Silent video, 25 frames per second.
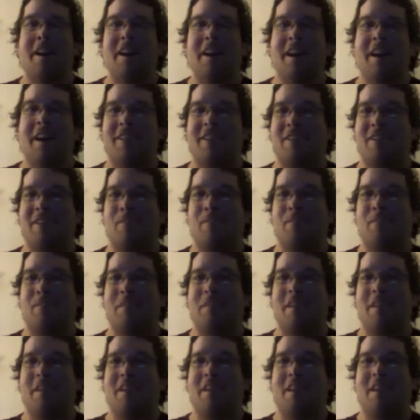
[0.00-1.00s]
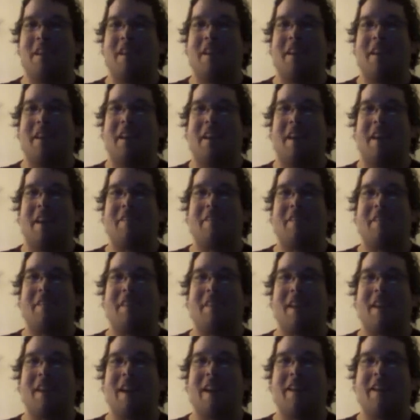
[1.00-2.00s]
And she, like, and after
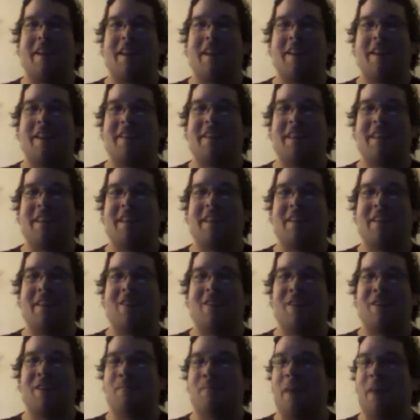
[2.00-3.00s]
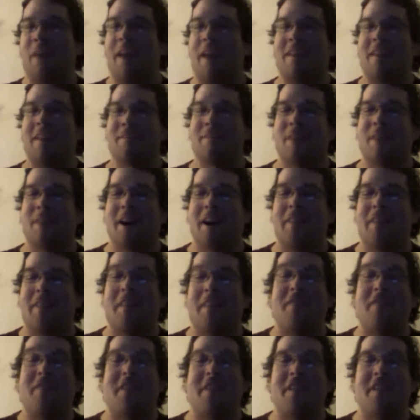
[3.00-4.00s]
the guy does it, she pays him off.
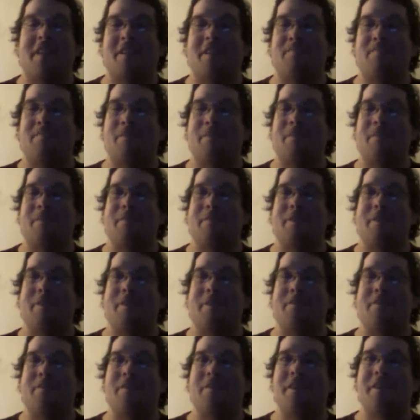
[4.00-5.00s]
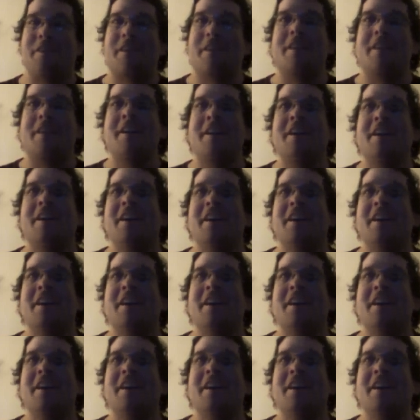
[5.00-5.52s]
I thought that's pretty fucking funny.